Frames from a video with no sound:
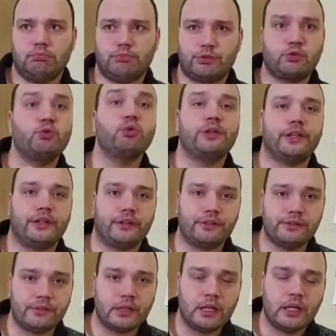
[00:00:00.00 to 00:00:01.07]
school
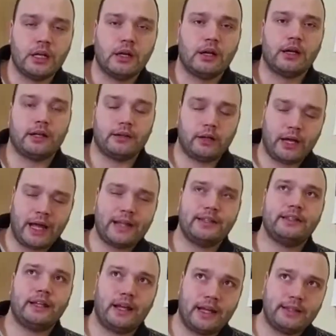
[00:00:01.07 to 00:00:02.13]
years
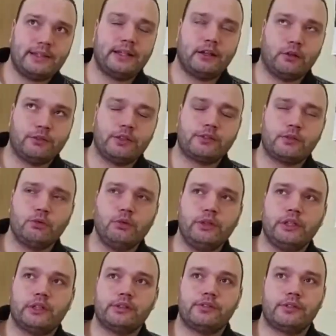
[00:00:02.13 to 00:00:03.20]
and ending of the school
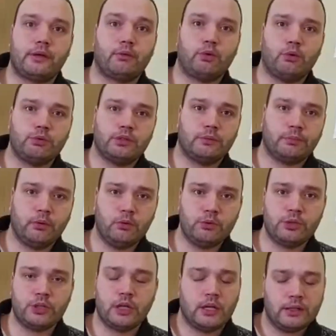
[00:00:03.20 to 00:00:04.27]
years, they wrote
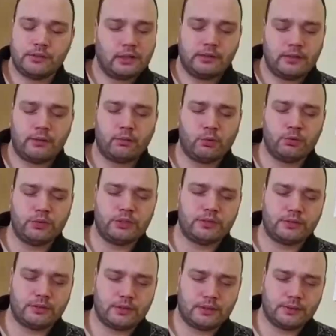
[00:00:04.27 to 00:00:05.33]

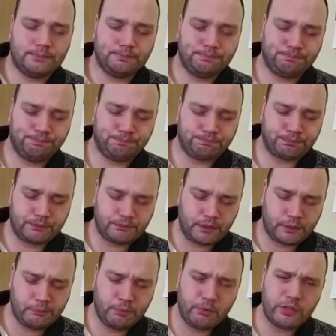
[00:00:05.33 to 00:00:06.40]
this
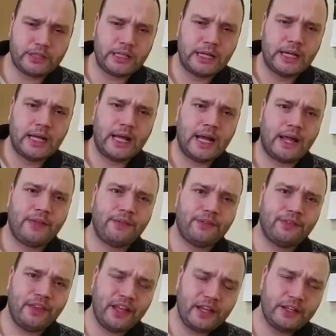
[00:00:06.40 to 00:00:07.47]
report,
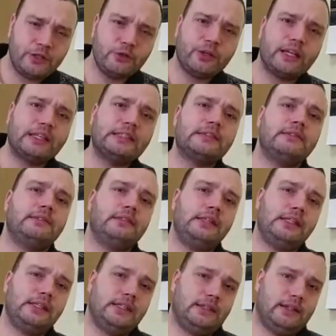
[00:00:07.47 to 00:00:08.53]
and then you can
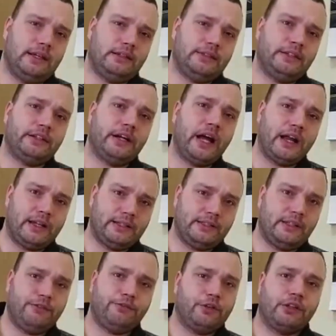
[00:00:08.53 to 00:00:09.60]
see the
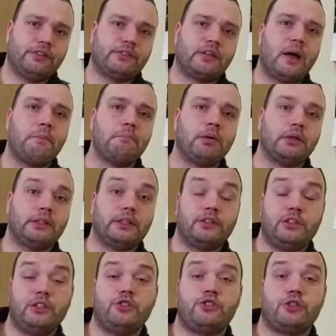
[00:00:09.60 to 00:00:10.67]
reality. For example, the
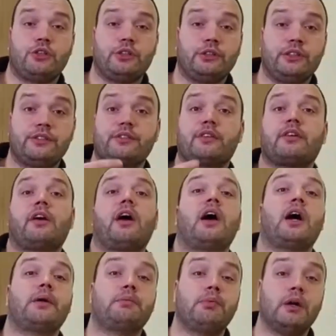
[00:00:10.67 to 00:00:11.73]
teacher
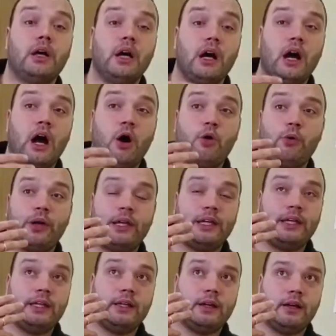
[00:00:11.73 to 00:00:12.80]
described how
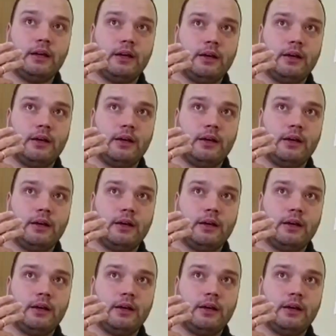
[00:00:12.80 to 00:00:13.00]
he